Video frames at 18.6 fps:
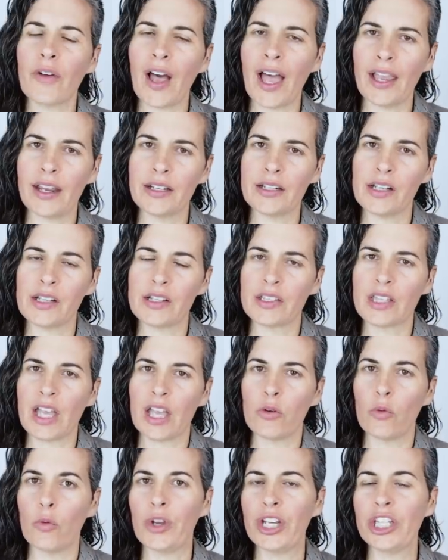find is
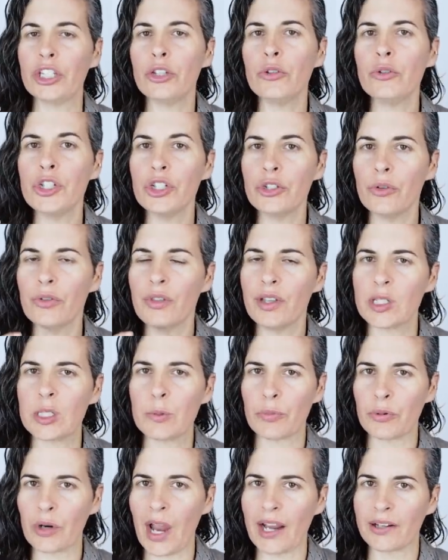that when you do
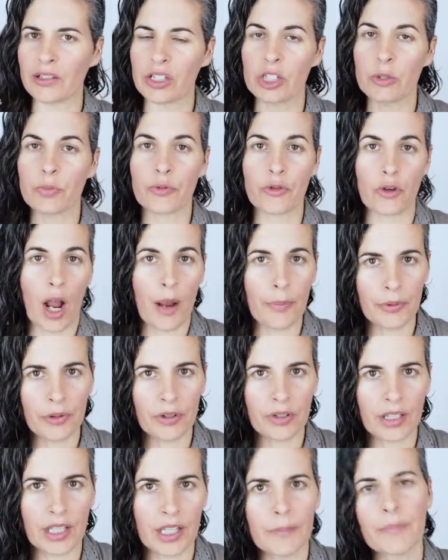this practice
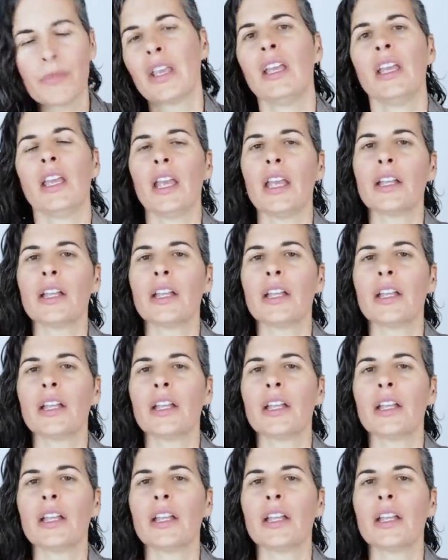properly,